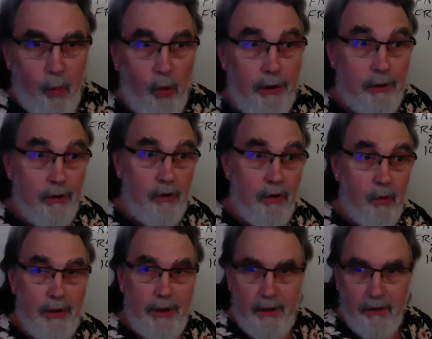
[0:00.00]
What do you do
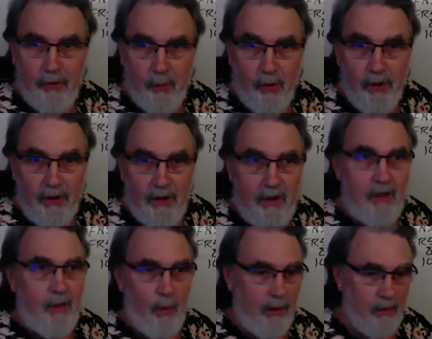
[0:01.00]
when it doesn't work?
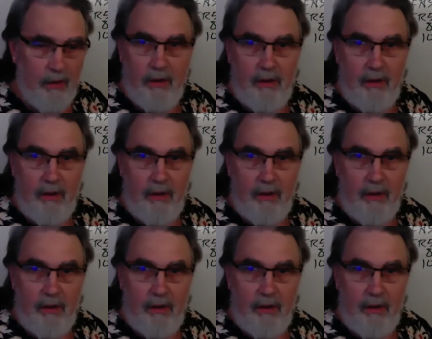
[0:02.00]
Well,